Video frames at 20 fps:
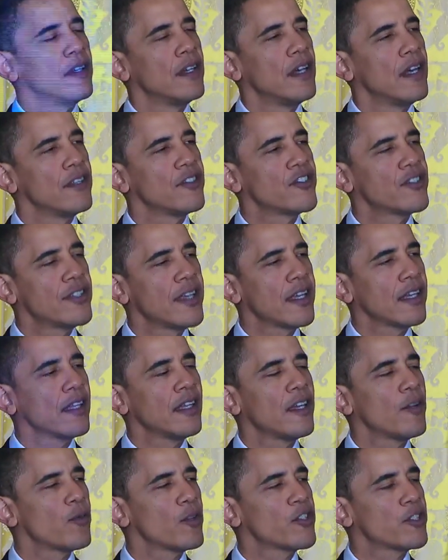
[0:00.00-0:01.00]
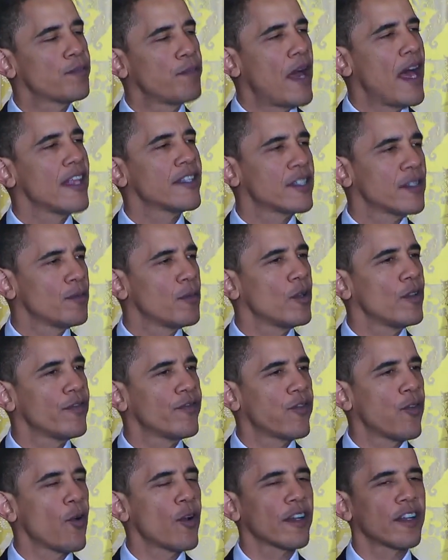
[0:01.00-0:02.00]
uh, singly responsible
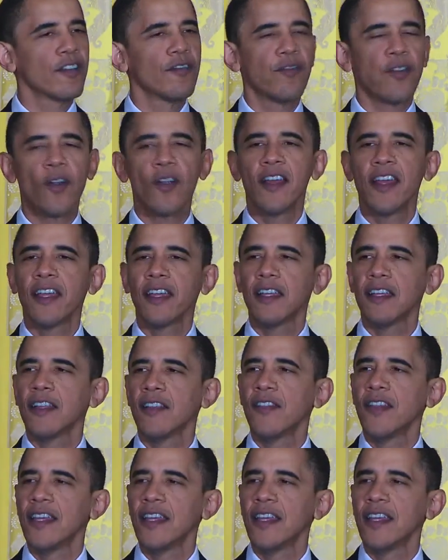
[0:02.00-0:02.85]
for converting